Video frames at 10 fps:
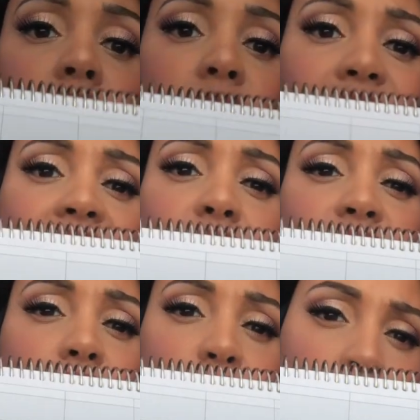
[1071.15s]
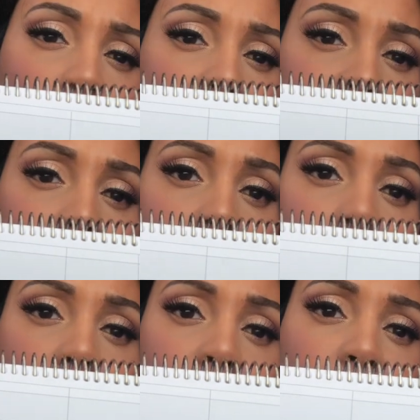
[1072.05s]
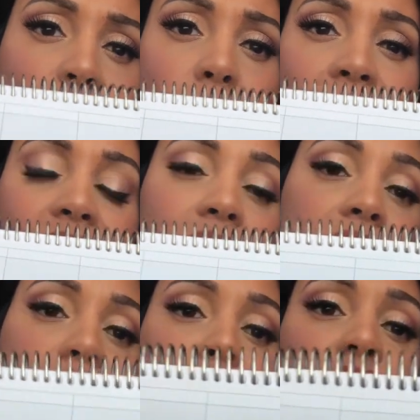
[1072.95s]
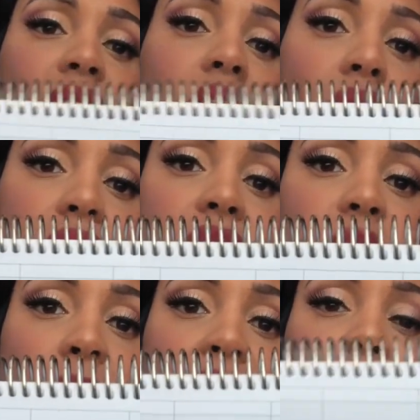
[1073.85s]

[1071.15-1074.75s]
I think it was like 4 weeks long. So you might not need to use like all this space,